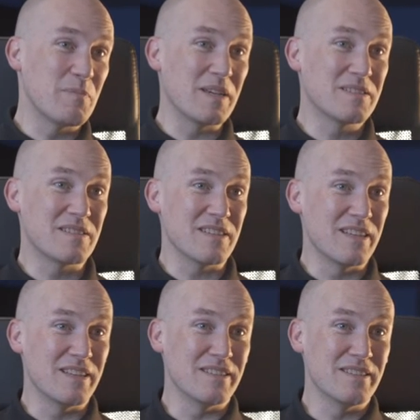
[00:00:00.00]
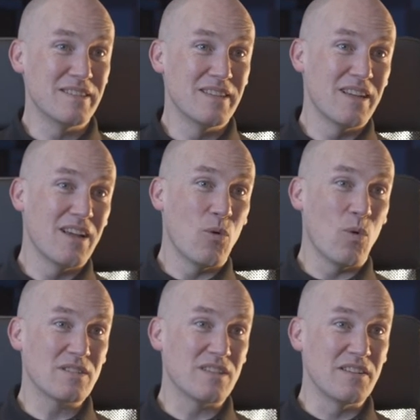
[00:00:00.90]
based in
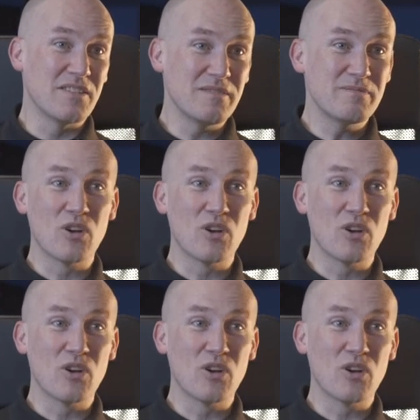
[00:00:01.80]
West London.